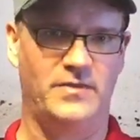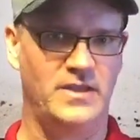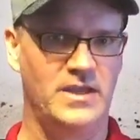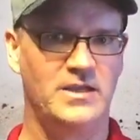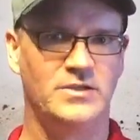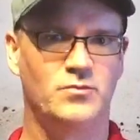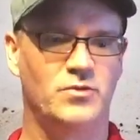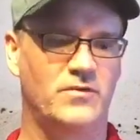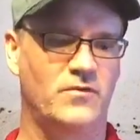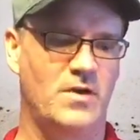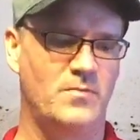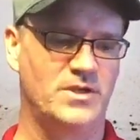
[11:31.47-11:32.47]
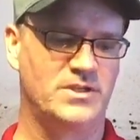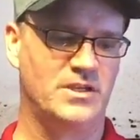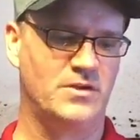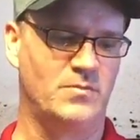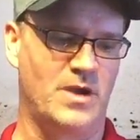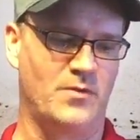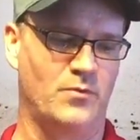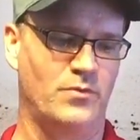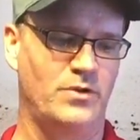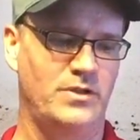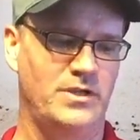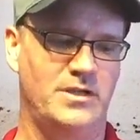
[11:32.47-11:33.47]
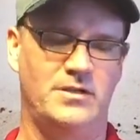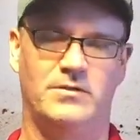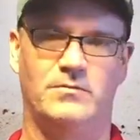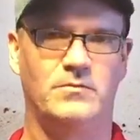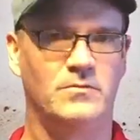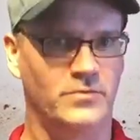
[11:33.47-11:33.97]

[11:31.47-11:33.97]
These, whenever I mishit them, I really didn't.